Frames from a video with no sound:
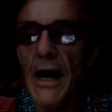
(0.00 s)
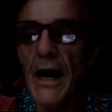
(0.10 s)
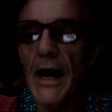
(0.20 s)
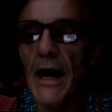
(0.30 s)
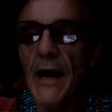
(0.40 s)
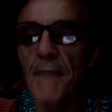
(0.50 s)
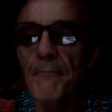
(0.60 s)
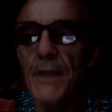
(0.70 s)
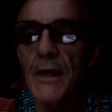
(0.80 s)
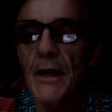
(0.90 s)

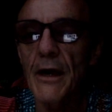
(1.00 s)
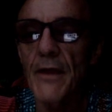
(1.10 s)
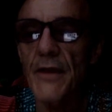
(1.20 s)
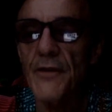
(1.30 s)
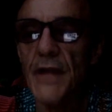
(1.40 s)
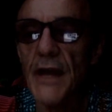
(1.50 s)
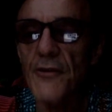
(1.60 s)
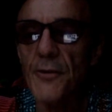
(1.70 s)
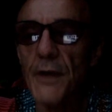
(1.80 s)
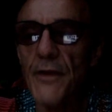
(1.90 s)
There's a
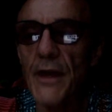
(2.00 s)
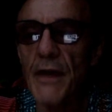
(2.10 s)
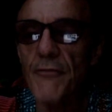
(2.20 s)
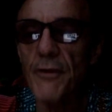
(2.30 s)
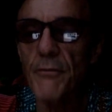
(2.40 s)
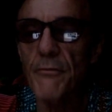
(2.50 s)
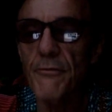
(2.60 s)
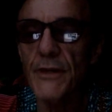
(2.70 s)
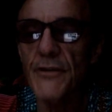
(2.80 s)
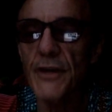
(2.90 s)
nice one there
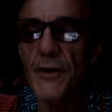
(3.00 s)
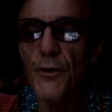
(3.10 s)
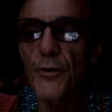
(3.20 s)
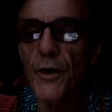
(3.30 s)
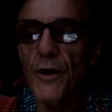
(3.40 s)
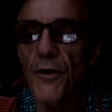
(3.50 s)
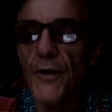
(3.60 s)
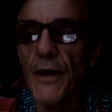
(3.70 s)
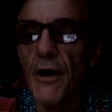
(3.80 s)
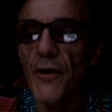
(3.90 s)
from Victor
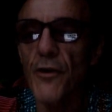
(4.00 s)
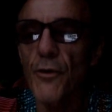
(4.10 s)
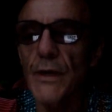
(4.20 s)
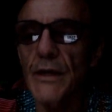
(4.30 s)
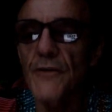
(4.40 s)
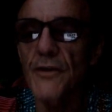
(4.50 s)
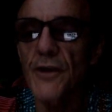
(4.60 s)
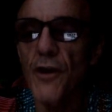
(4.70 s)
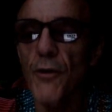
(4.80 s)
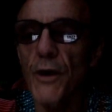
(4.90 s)
Hugo. There are no weeds
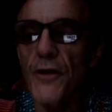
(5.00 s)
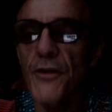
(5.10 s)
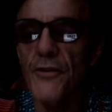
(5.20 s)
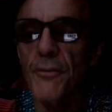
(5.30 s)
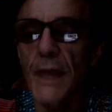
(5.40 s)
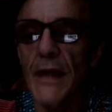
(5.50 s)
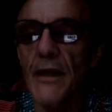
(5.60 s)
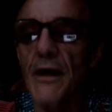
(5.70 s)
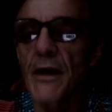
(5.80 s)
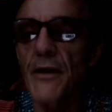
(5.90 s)
and no worthless men.